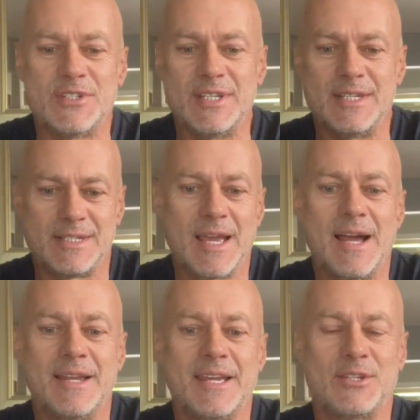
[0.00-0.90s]
She just
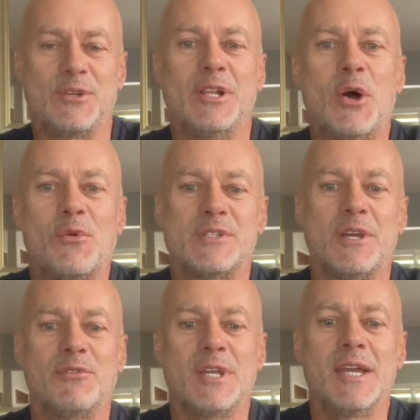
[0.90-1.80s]
can't actually lower
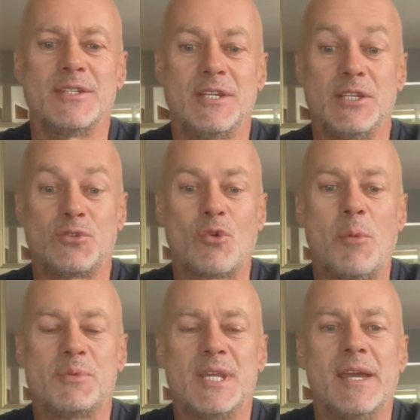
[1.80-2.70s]
herself down. She just
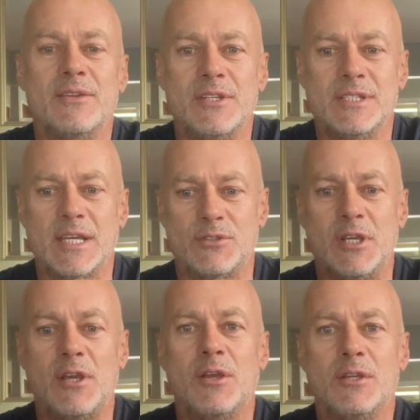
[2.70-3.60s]
drops down. She's
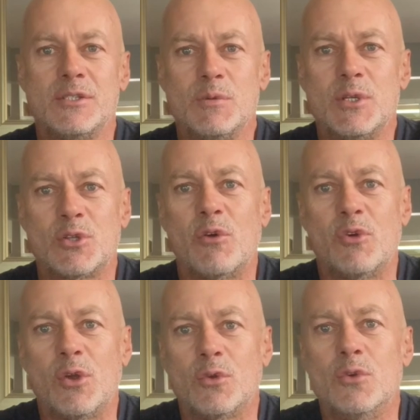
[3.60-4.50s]
actually switched off
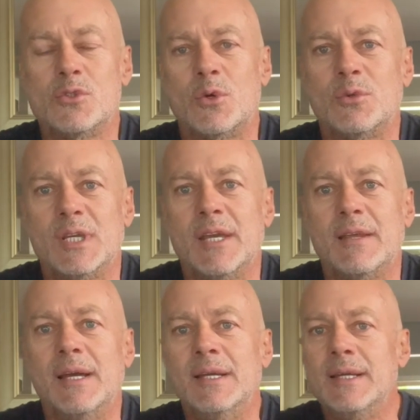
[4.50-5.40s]
her glutes
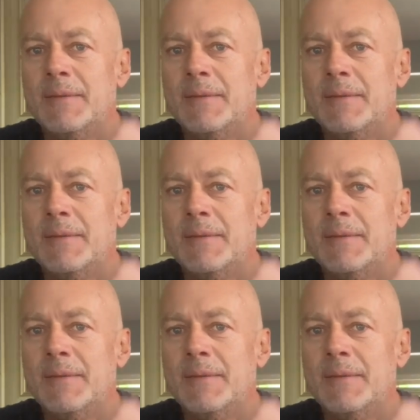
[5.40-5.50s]
altogether.